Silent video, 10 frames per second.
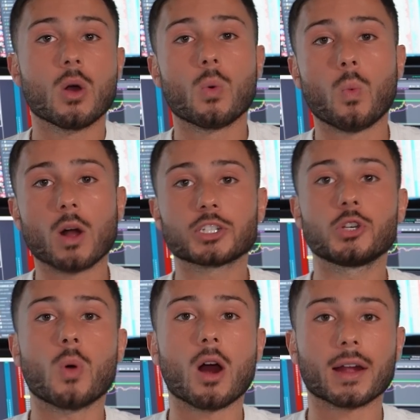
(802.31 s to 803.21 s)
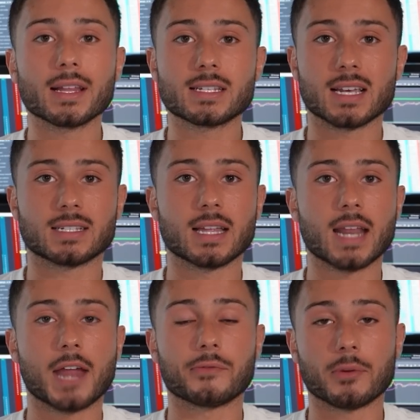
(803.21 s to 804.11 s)
Once you are
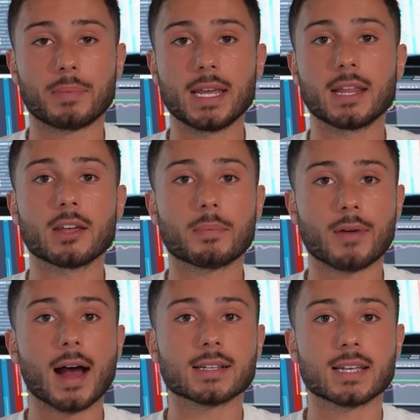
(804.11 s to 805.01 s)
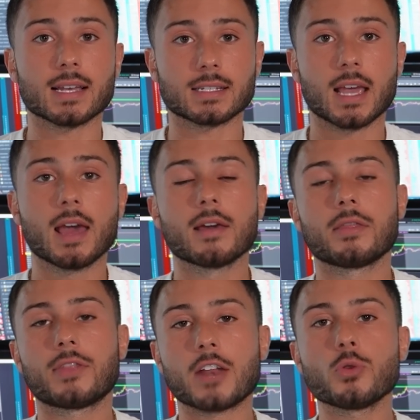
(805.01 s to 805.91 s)
consistent and repeating your process,
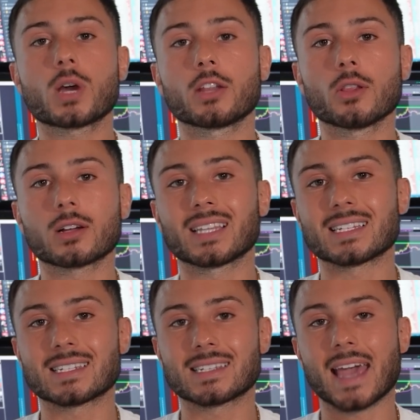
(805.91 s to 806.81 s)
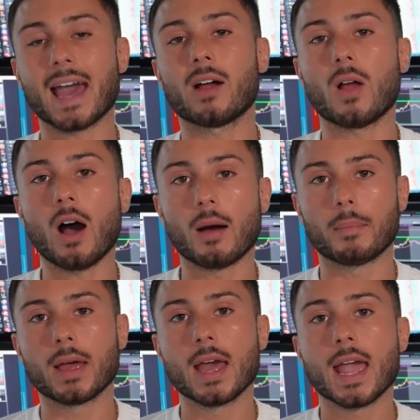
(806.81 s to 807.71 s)
then you can look to scale up.